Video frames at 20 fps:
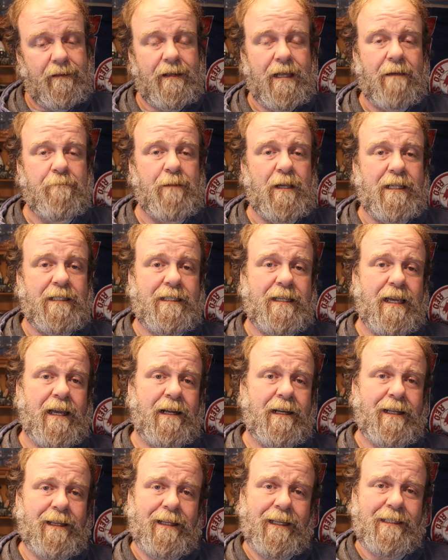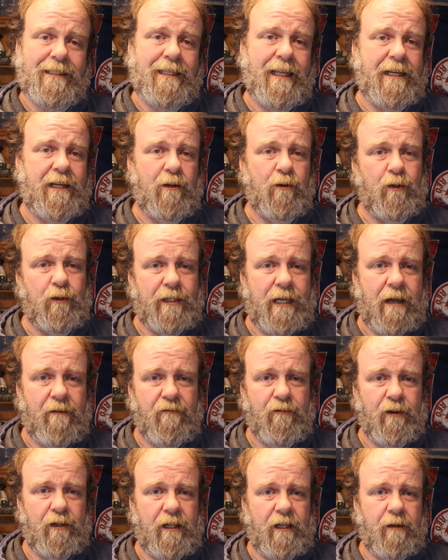That being said, let's let it cool
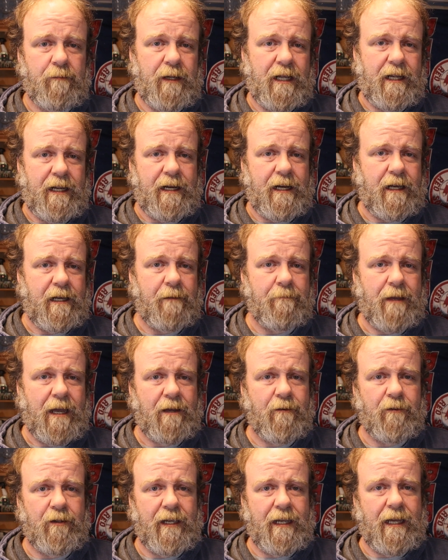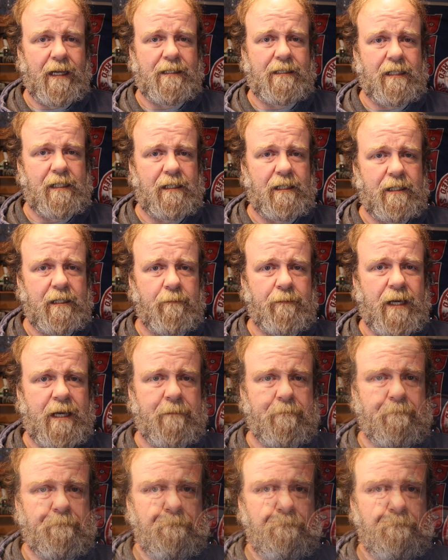down for a little bit and I'll get back with the guys in a little bit.